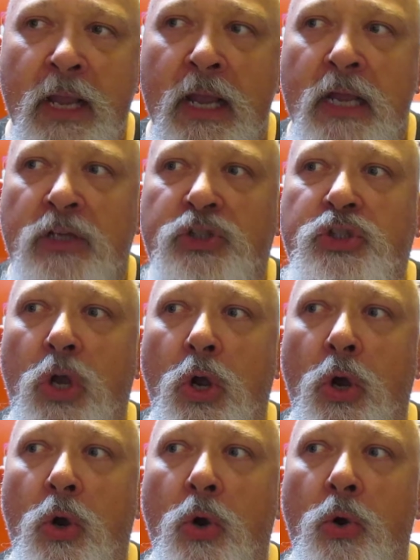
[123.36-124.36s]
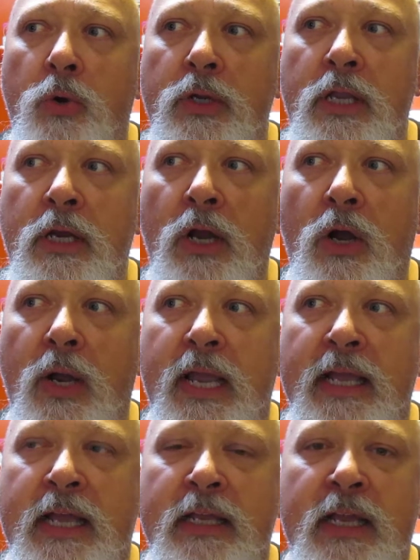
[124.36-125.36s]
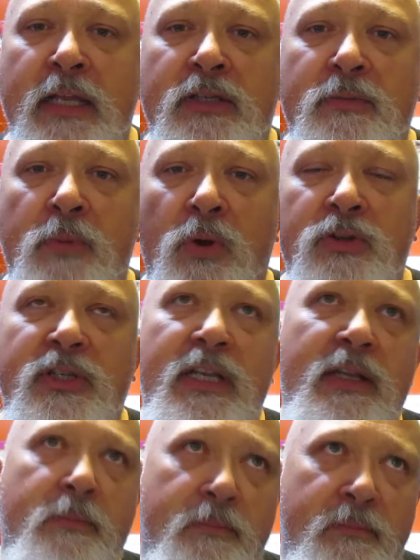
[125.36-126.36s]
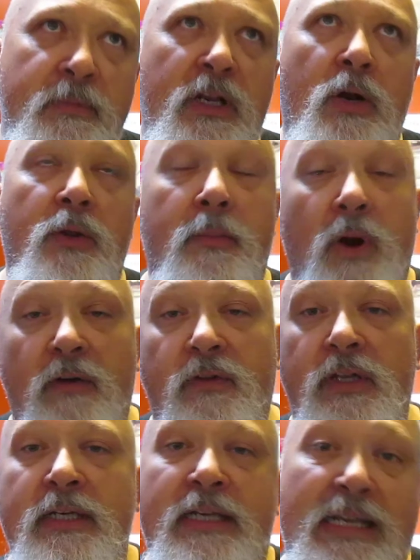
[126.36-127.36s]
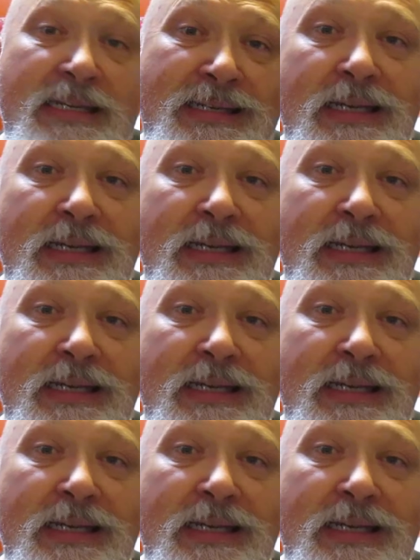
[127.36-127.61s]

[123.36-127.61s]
So, it's mostly the Marvel and DC